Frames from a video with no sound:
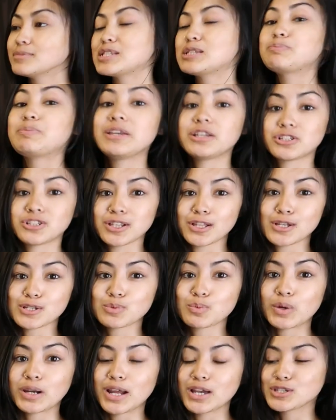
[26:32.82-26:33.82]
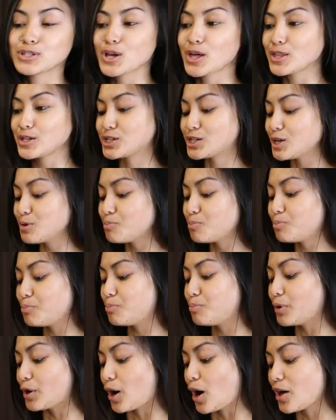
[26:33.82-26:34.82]
speechless when I saw that she
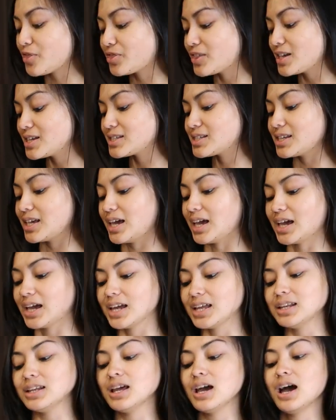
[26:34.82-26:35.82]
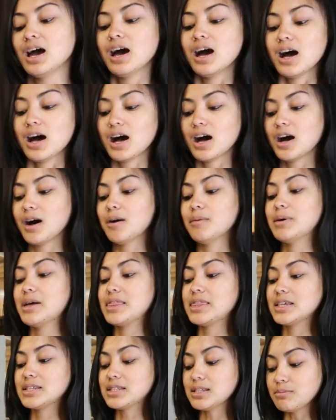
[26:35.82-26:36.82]
brought this in.
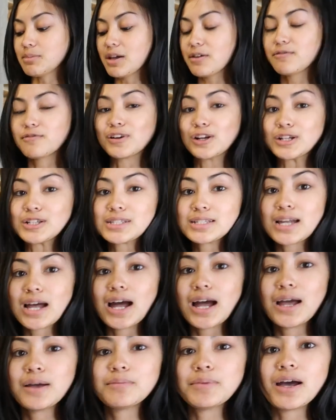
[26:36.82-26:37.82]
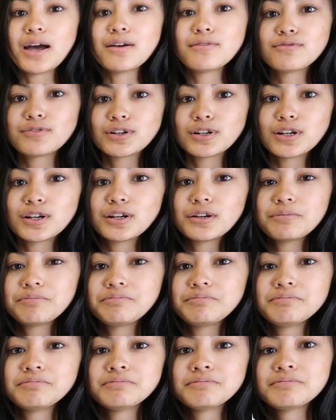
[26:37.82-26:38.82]
Um, this is my first time ever
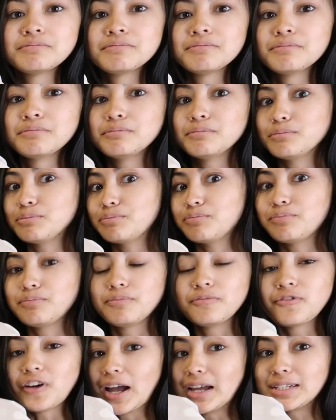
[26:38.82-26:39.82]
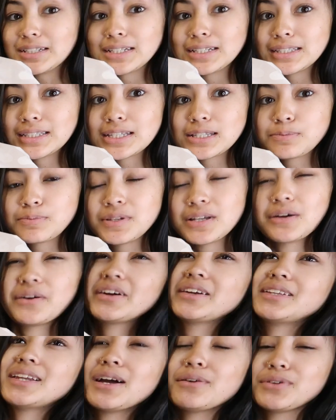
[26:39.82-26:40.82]
finding this piece,
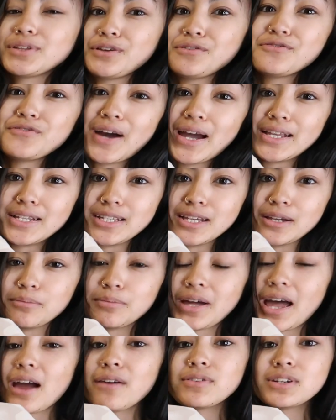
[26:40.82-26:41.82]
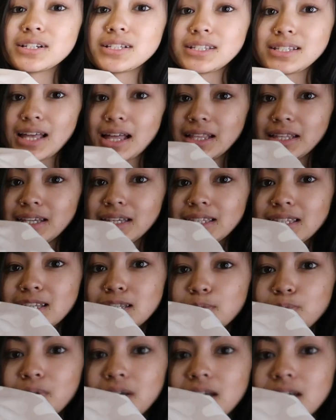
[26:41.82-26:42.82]
uh, not really finding, but ever selling
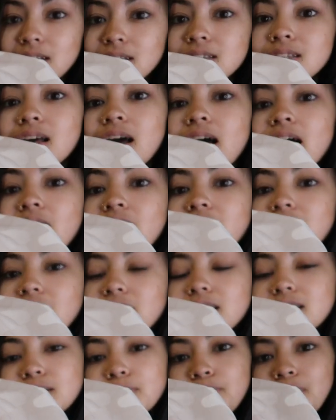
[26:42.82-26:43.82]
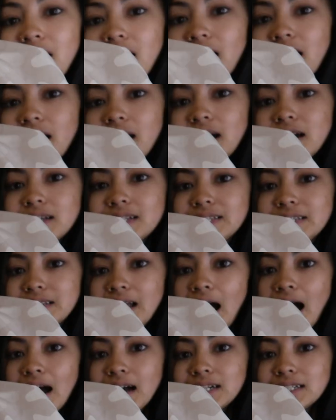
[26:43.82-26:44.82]
this piece. It is by
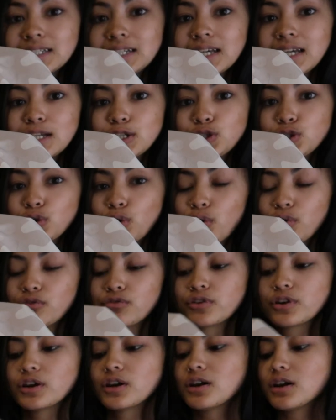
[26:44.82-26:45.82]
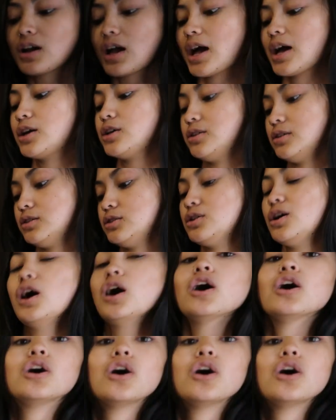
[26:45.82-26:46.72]
Dagne Dover. I could